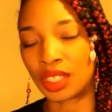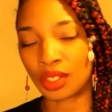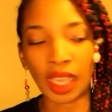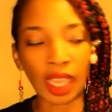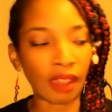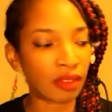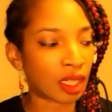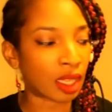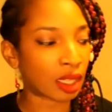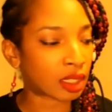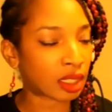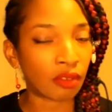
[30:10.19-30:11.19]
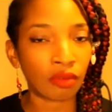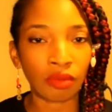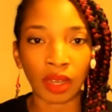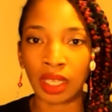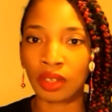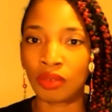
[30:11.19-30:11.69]
So having that stuff
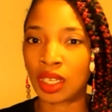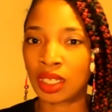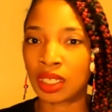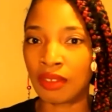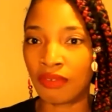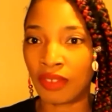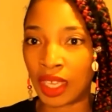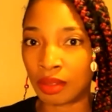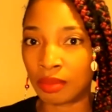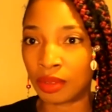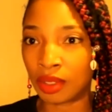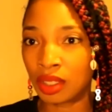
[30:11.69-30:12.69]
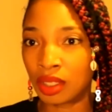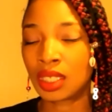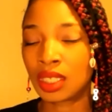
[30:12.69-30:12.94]
readily available